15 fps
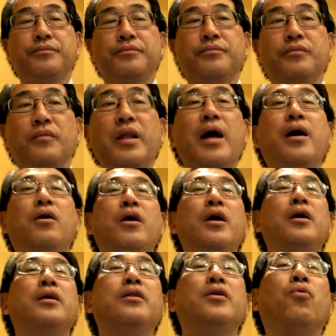Now,
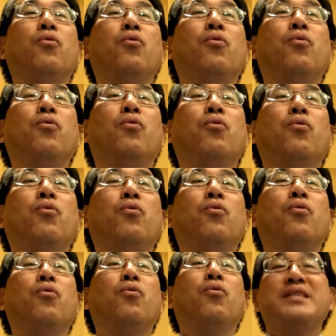the Warriors problem
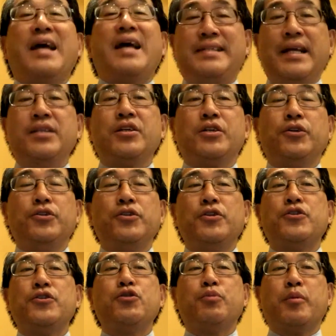is identical to the
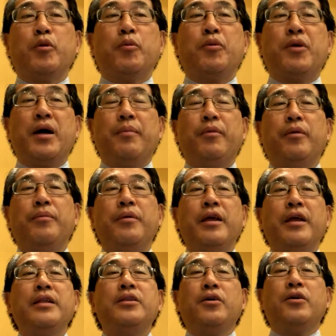Super Bowl problem.
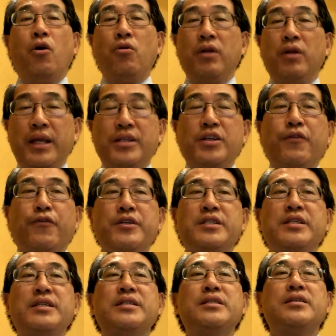The only difference
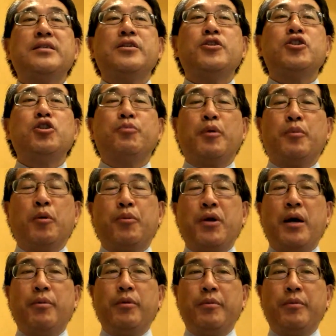is the Super Bowl problem